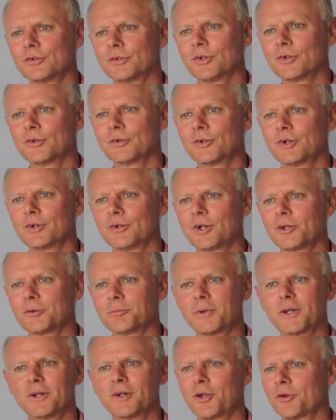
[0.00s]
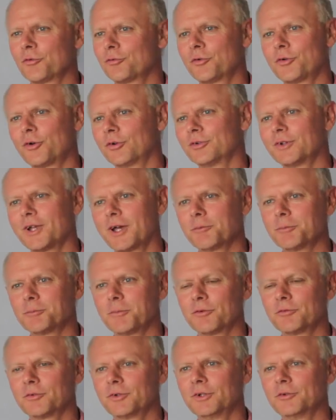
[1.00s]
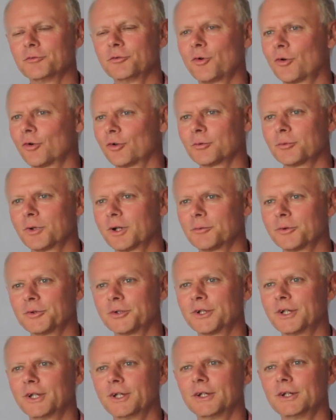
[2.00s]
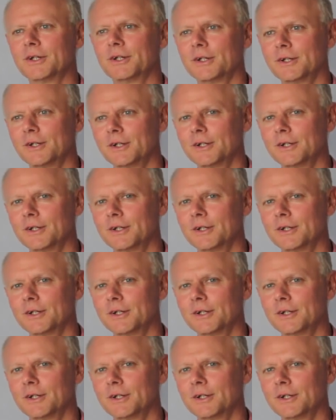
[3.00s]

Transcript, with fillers: So uh, I spent a lot of time in, my, in the forest when I was a kid.